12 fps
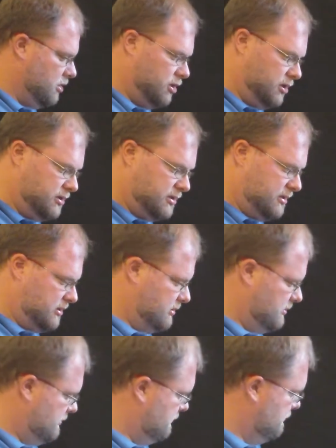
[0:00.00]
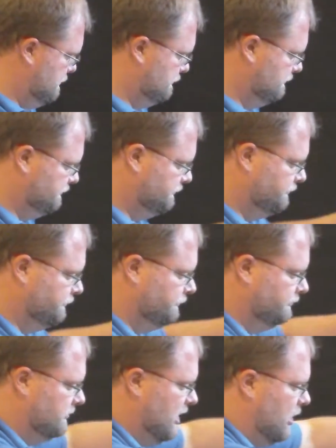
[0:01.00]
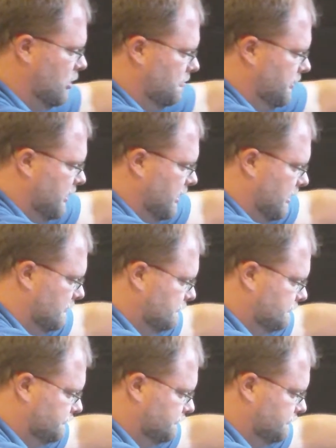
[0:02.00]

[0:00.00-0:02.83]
hooks and open it up.